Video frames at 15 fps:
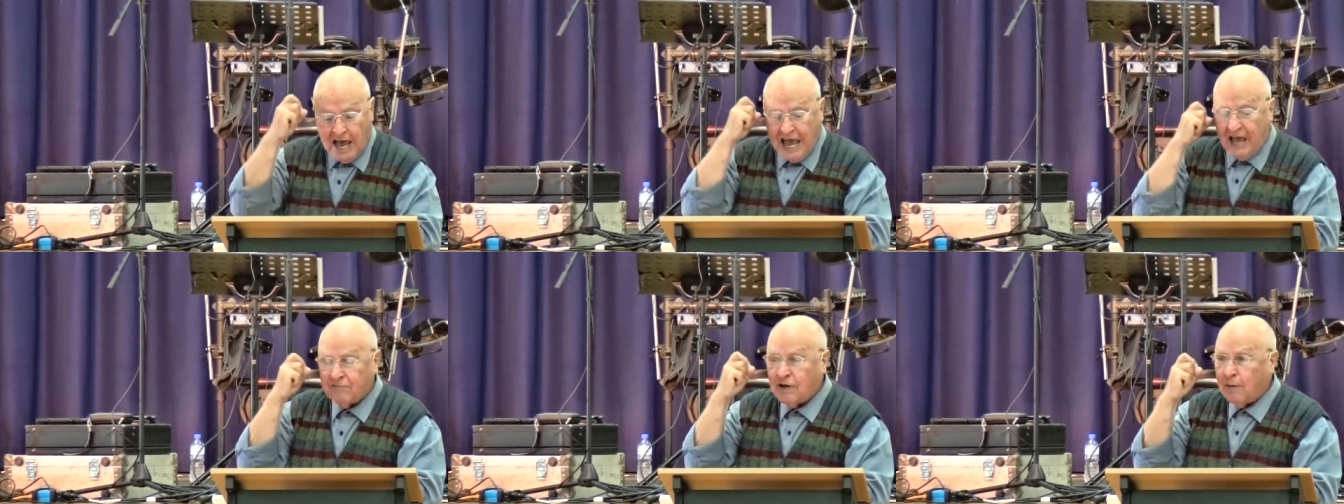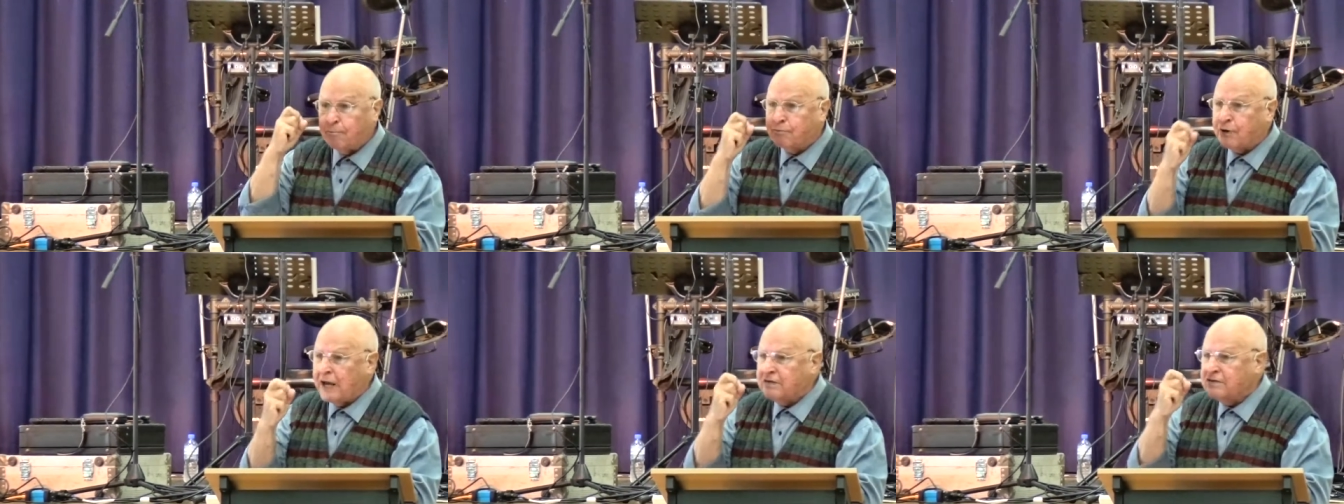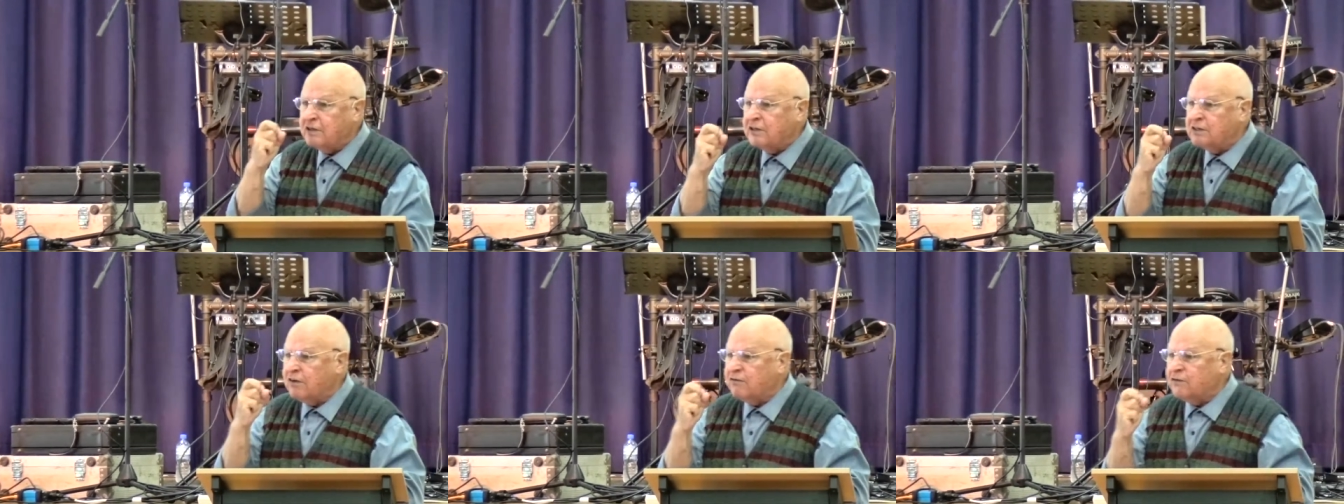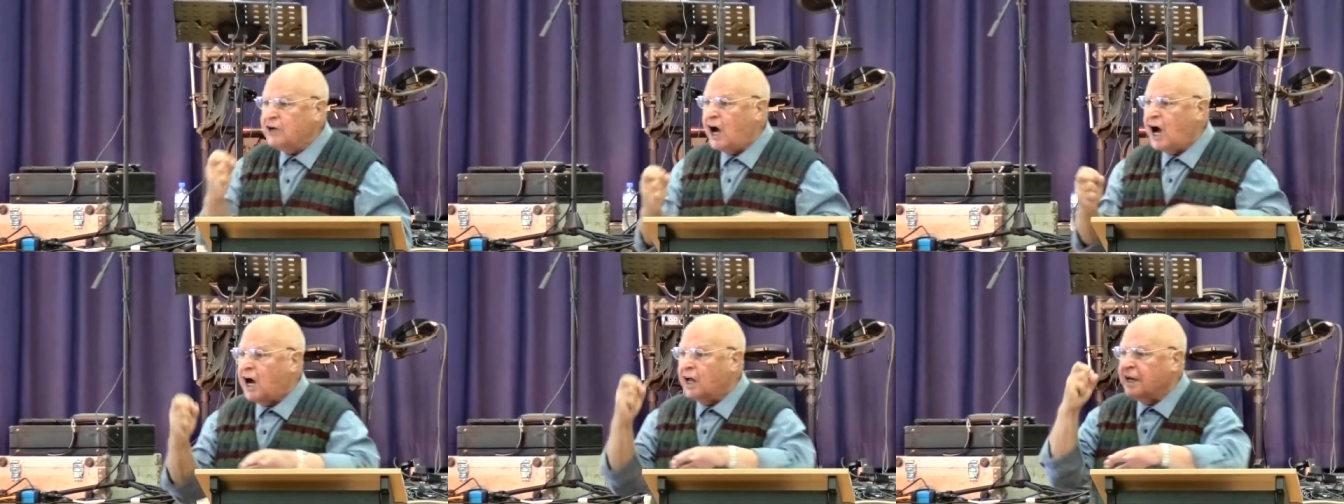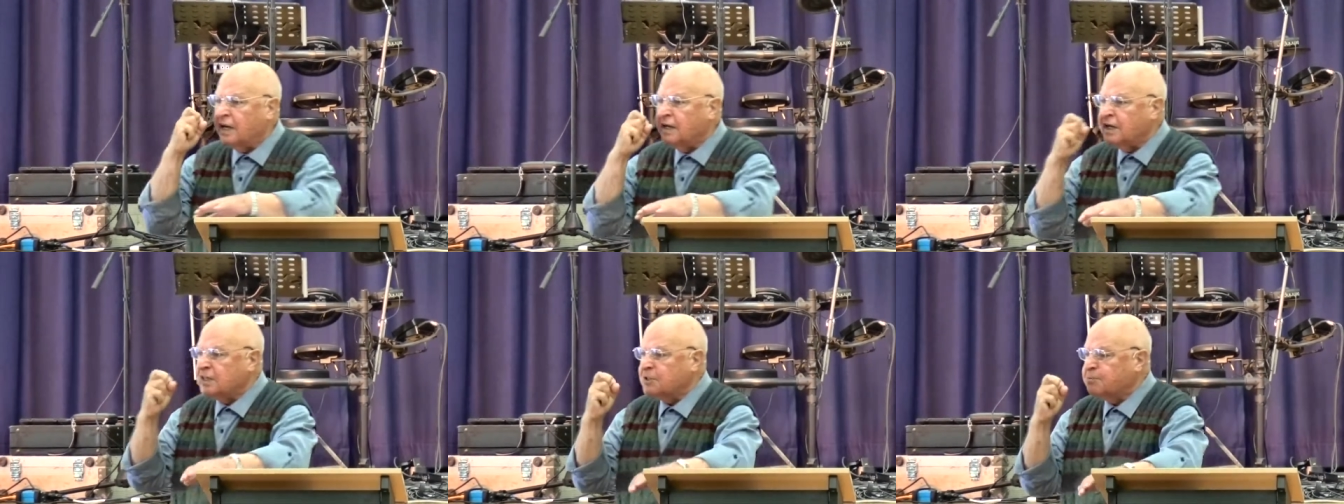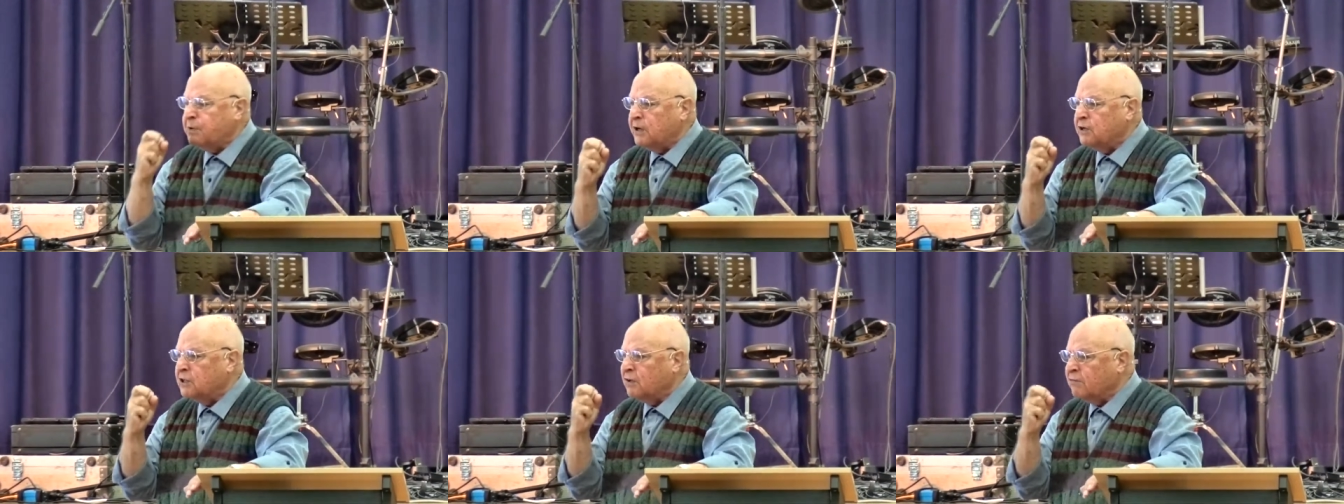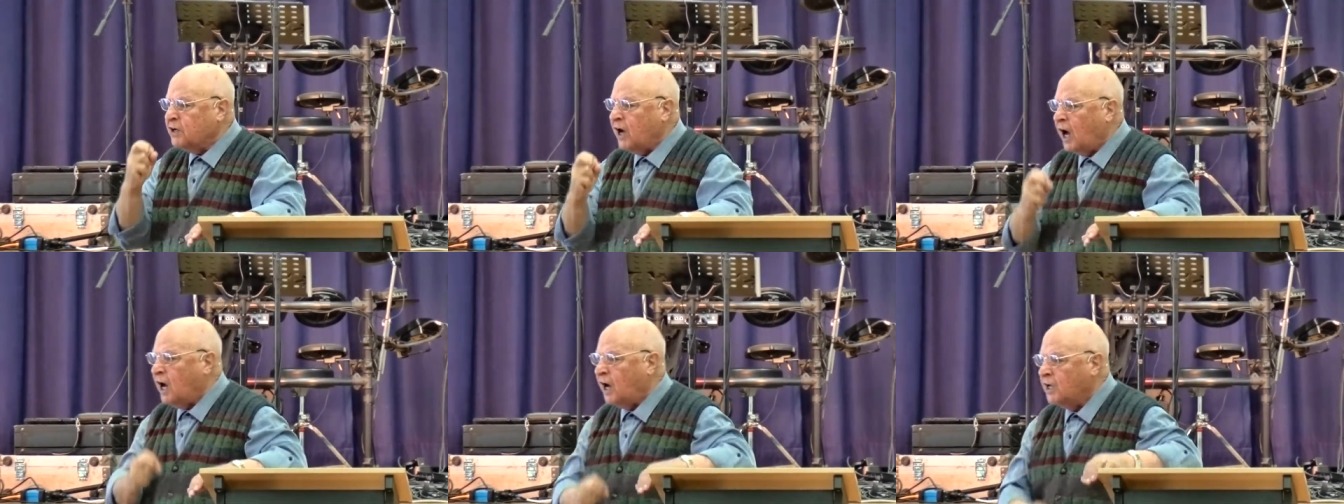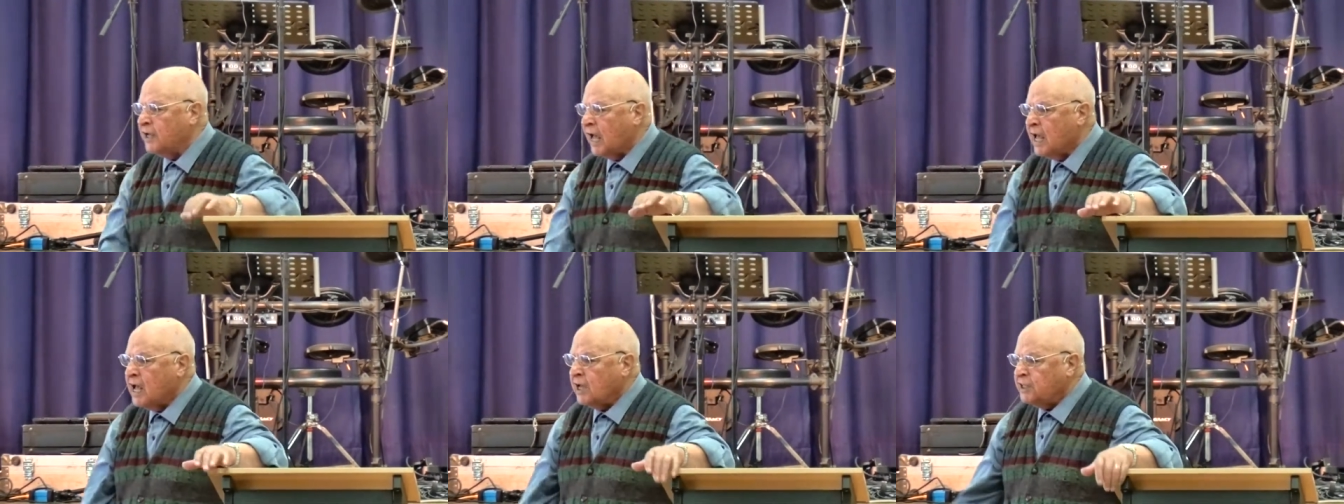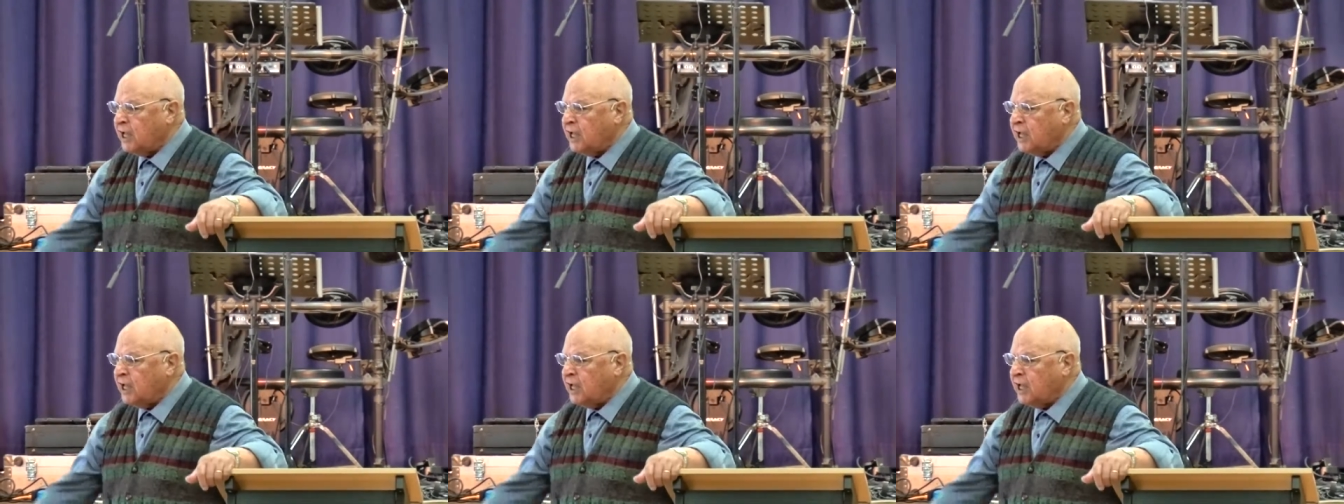and the presence of God and the Spirit of God.